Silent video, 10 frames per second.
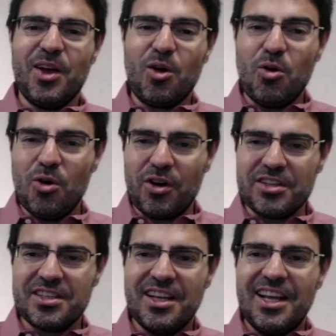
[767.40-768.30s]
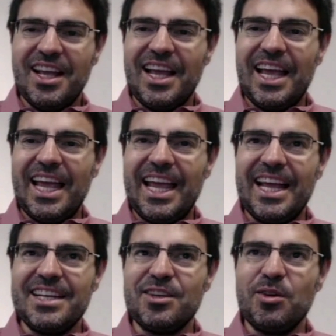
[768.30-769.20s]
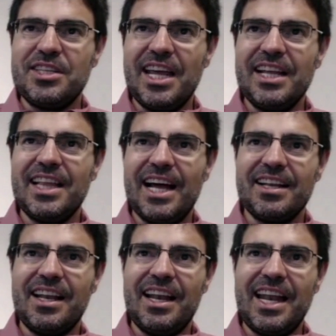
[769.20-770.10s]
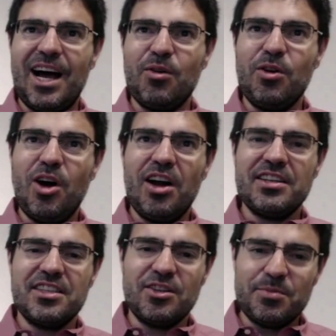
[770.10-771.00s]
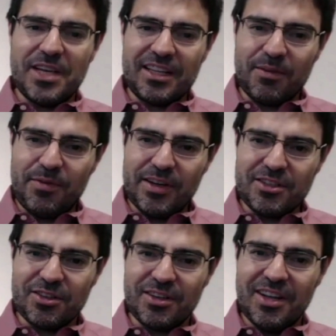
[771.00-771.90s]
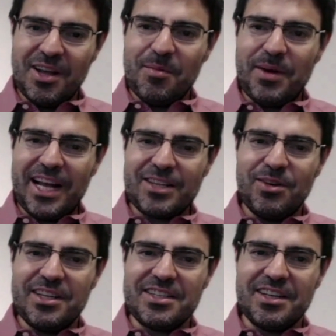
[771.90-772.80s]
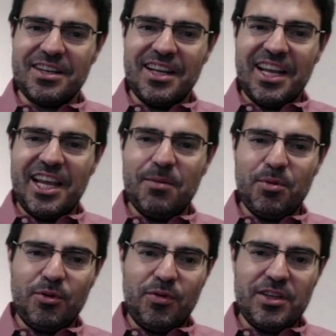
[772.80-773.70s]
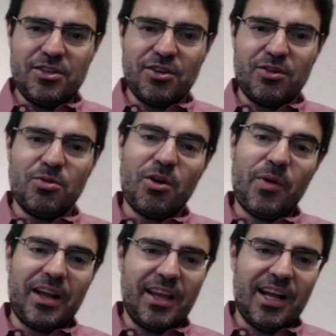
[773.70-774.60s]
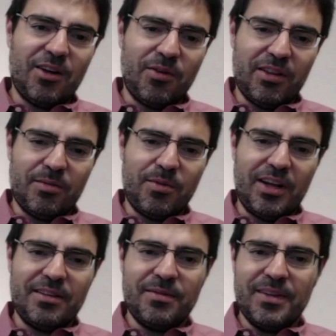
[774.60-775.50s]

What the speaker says: course, and take that now not as an objective function, but actually as an input feature to our ranking algorithm, right?